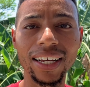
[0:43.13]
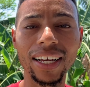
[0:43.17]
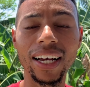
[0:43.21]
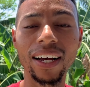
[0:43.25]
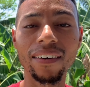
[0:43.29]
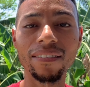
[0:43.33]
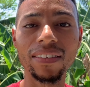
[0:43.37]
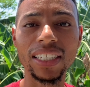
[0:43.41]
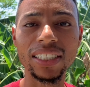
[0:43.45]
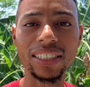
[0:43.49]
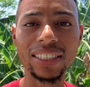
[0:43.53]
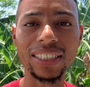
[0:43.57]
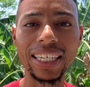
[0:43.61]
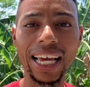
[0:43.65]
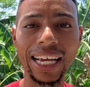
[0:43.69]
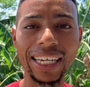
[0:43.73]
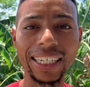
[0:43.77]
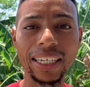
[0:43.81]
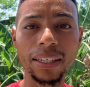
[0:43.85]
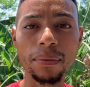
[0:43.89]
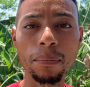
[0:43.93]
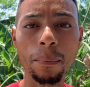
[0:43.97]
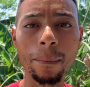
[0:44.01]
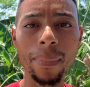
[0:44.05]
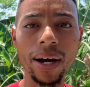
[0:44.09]
of the
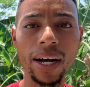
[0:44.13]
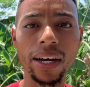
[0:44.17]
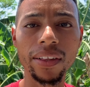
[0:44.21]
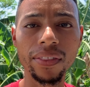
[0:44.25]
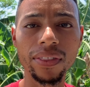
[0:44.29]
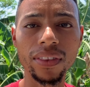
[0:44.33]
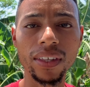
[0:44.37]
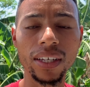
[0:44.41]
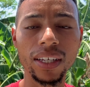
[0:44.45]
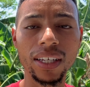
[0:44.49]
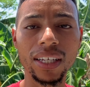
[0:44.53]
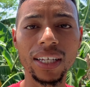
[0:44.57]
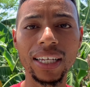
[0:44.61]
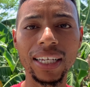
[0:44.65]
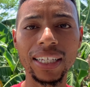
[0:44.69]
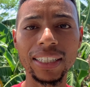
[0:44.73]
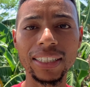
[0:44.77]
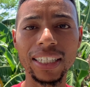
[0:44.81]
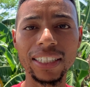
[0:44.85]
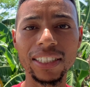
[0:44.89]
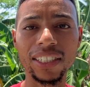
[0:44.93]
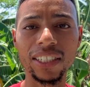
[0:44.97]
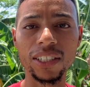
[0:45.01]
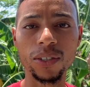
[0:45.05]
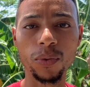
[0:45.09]
second month,
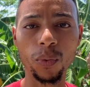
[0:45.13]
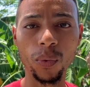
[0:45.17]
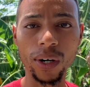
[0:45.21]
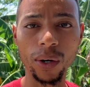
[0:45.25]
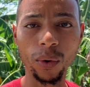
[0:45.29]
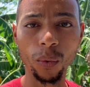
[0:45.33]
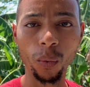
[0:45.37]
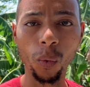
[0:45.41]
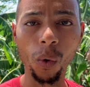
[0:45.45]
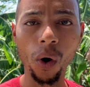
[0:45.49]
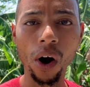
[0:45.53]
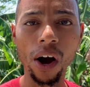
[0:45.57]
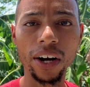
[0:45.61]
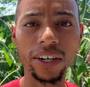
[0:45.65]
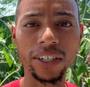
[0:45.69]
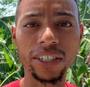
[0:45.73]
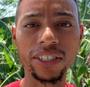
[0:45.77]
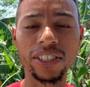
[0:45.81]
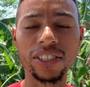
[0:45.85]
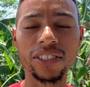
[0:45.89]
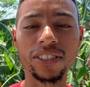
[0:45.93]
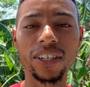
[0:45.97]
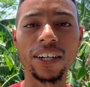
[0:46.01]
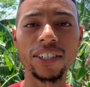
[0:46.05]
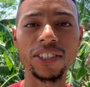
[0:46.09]
this is where water
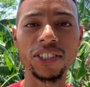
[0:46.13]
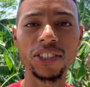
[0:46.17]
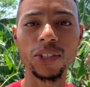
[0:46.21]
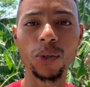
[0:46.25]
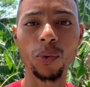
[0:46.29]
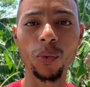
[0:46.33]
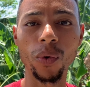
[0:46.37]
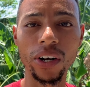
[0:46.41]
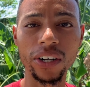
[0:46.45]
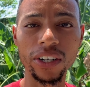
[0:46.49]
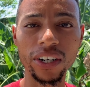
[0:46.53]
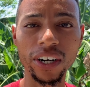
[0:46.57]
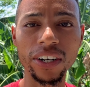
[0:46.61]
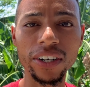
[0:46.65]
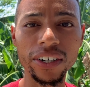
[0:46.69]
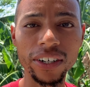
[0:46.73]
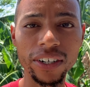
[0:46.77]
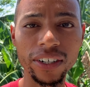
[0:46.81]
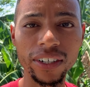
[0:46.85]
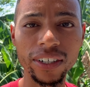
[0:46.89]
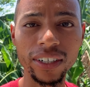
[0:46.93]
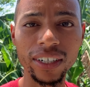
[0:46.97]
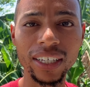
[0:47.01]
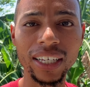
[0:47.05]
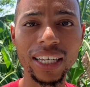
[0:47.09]
starts to
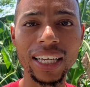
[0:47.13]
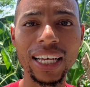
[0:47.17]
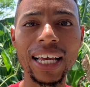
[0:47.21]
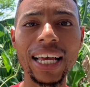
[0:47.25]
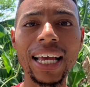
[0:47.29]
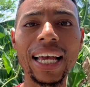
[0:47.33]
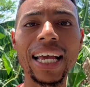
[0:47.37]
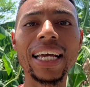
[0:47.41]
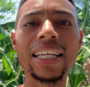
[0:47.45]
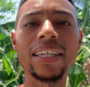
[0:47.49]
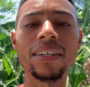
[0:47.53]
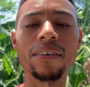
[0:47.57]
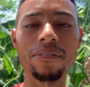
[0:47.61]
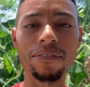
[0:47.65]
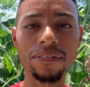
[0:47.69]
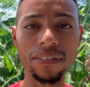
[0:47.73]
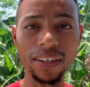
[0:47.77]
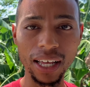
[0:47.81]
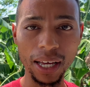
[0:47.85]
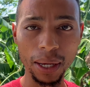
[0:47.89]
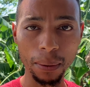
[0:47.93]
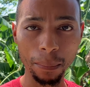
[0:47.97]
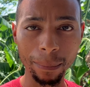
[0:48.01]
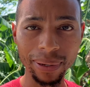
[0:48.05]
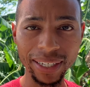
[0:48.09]
occur and the
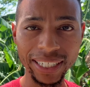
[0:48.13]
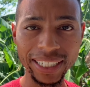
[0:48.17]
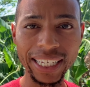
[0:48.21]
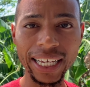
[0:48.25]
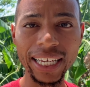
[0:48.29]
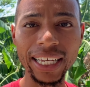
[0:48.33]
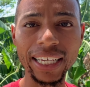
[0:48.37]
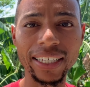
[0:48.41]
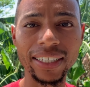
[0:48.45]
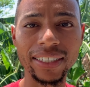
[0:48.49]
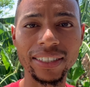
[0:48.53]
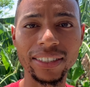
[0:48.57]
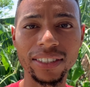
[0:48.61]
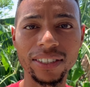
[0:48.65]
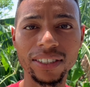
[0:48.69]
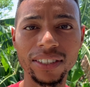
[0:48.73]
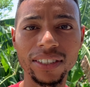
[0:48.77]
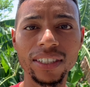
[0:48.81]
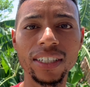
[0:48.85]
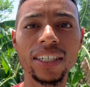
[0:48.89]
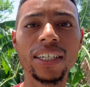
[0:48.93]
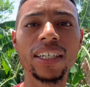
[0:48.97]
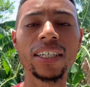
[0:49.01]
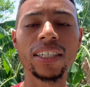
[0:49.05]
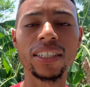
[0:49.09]
flood begins.
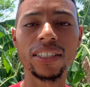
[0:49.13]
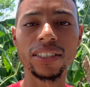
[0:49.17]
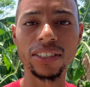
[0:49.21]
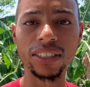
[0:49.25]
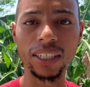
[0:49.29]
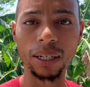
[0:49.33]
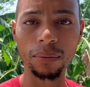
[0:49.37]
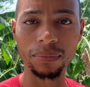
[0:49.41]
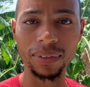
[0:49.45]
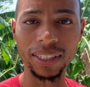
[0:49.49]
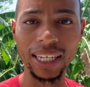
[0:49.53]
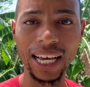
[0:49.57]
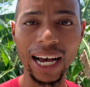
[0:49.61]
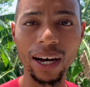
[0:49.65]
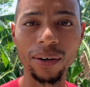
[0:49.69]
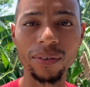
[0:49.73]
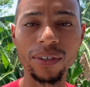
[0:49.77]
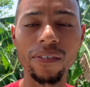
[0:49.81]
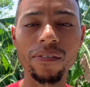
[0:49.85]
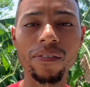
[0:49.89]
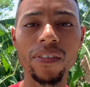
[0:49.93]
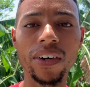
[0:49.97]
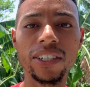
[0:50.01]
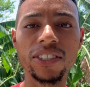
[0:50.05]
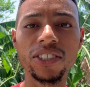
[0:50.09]
Jump down
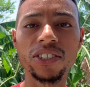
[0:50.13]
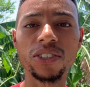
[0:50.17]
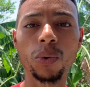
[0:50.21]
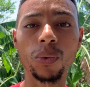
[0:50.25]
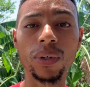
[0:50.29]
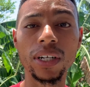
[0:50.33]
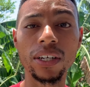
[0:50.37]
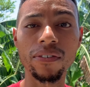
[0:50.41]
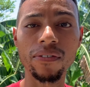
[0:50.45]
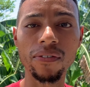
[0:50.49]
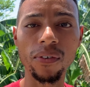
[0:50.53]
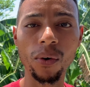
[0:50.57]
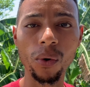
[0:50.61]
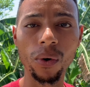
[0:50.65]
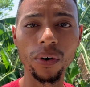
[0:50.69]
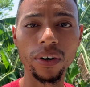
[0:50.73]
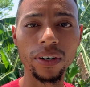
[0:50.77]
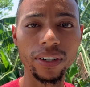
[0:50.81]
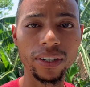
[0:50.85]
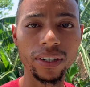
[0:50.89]
to verse 24.